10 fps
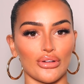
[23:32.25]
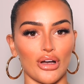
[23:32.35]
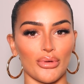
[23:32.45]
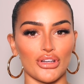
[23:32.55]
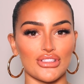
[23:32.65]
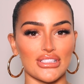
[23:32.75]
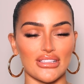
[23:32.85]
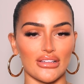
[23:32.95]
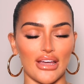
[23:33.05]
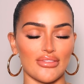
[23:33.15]
I'm going to use this
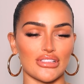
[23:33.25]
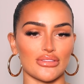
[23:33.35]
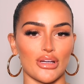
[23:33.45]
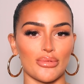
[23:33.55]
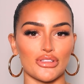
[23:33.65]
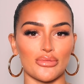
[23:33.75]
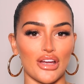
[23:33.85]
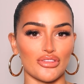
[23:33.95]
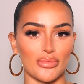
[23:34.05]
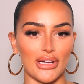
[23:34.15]
every single time I do
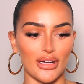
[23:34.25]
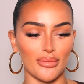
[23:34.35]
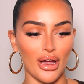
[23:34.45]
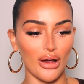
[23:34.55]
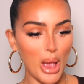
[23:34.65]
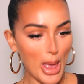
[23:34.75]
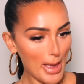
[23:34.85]
natural makeup now